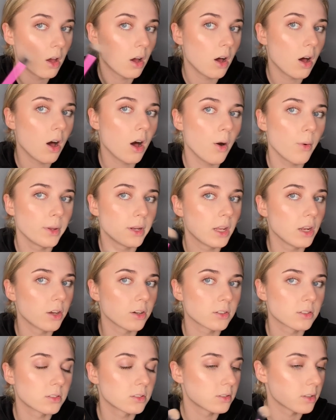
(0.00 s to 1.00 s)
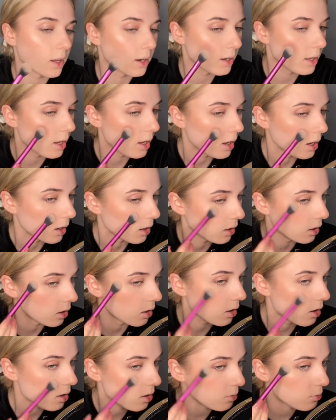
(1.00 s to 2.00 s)
Oh, and it looks stunning.
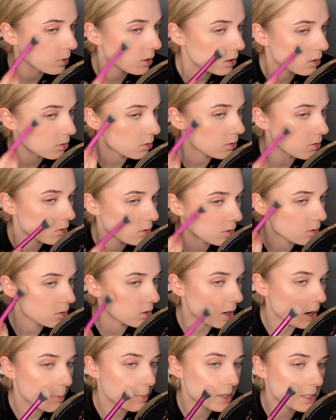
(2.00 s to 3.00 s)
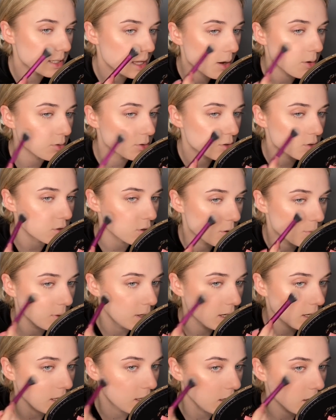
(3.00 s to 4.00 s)
Oh my god. I missed out on so
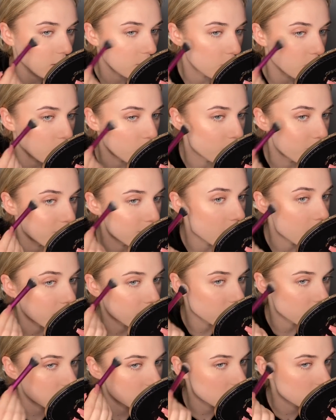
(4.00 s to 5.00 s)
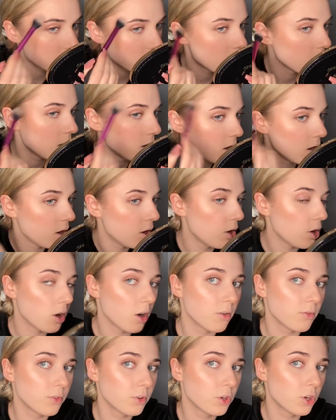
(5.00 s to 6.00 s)
many months
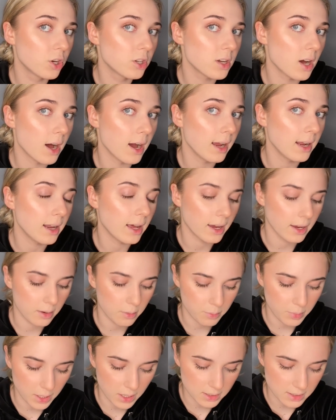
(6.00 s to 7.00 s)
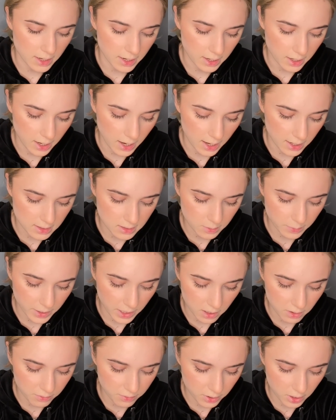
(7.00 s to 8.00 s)
of good highlight because I had some
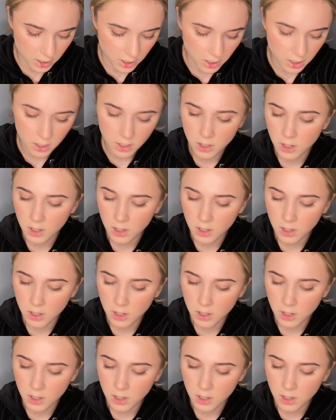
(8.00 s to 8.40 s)
kind of a